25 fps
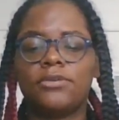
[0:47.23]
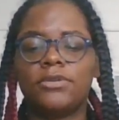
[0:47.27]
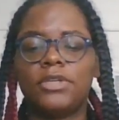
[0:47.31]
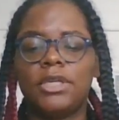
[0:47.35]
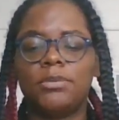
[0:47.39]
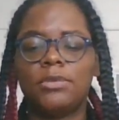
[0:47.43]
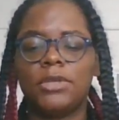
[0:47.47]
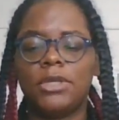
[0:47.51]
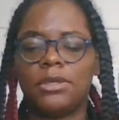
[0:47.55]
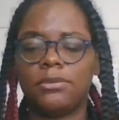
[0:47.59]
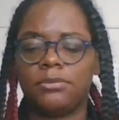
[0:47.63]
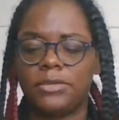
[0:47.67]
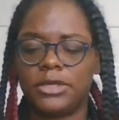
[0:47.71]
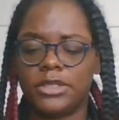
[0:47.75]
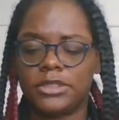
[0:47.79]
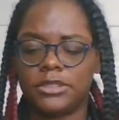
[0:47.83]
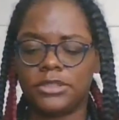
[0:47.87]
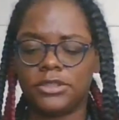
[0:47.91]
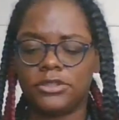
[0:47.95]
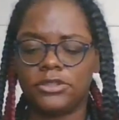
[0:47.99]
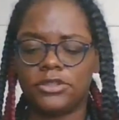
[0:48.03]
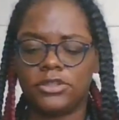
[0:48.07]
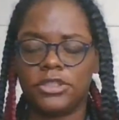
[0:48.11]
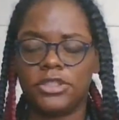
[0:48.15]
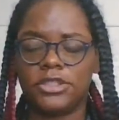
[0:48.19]
Give me the
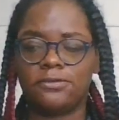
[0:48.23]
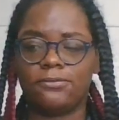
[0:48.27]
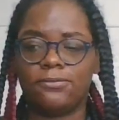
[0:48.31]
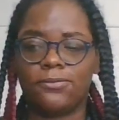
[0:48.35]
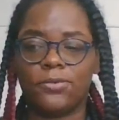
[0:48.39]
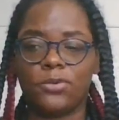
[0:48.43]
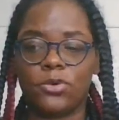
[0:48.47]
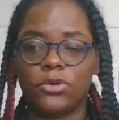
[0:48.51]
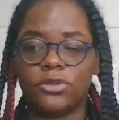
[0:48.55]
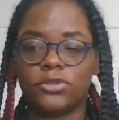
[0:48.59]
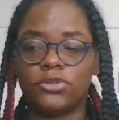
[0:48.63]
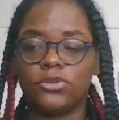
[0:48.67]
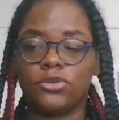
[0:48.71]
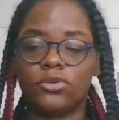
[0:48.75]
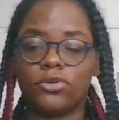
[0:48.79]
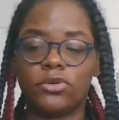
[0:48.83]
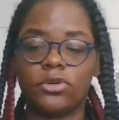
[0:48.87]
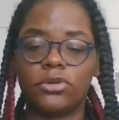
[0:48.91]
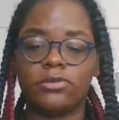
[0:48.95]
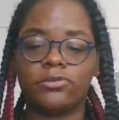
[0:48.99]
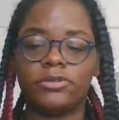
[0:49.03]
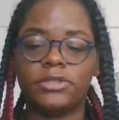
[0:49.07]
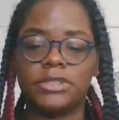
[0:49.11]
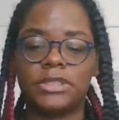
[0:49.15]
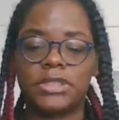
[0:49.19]
messages for
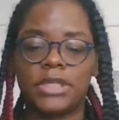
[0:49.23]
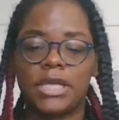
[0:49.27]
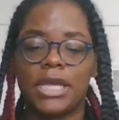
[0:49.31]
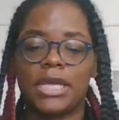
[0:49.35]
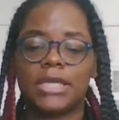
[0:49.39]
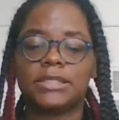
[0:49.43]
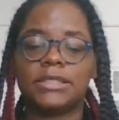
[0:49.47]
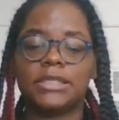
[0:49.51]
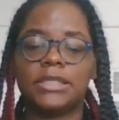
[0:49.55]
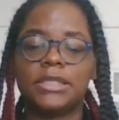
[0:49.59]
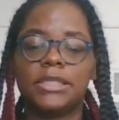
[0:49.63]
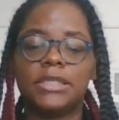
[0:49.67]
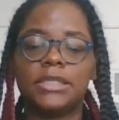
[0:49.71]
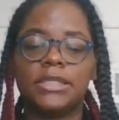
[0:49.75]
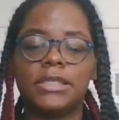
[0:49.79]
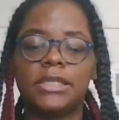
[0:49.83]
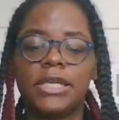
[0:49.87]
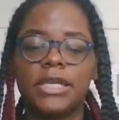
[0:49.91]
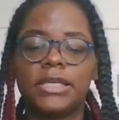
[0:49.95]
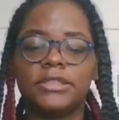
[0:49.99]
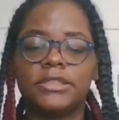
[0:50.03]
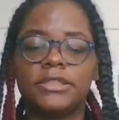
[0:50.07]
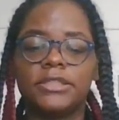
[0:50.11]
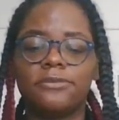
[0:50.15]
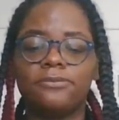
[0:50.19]
Taurus as a
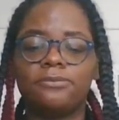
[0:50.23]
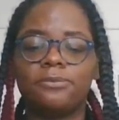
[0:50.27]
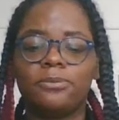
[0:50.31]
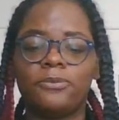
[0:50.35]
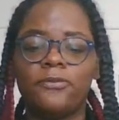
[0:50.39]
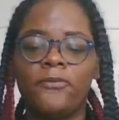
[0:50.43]
collective